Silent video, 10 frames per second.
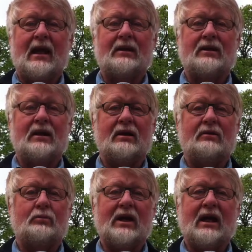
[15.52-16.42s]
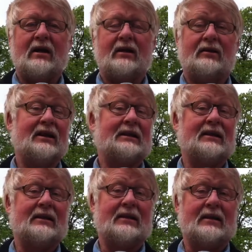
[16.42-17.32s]
And we are a
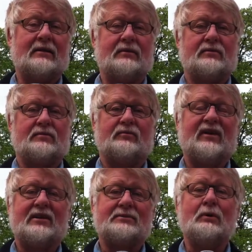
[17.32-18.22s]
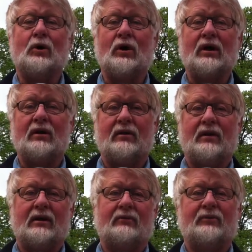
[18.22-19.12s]
little, very small
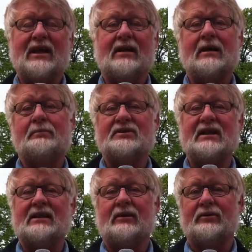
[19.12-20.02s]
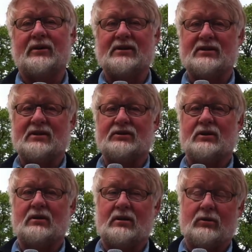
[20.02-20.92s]
Via Campesina
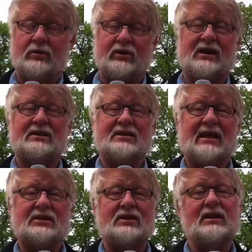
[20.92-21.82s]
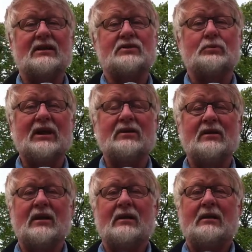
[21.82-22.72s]
organization in
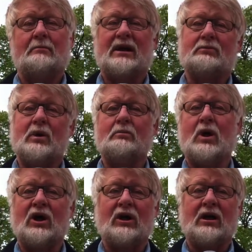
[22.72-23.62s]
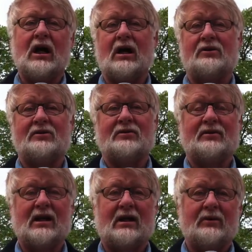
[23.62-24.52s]
Sweden, but we work hard.
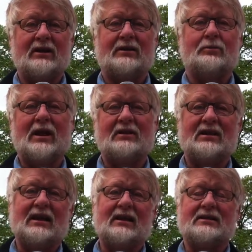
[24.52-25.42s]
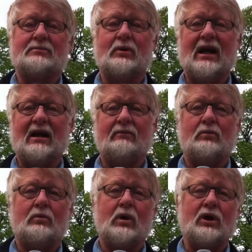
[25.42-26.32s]
Now in 20 years we have
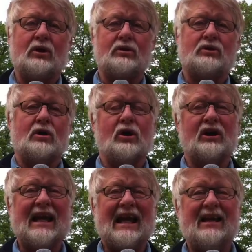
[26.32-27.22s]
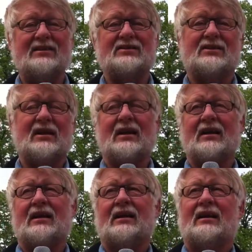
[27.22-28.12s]
worked against
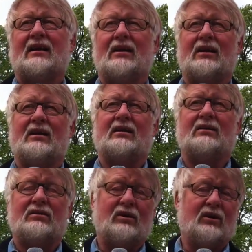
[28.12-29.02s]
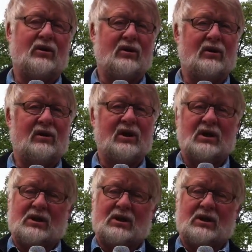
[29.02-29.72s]
the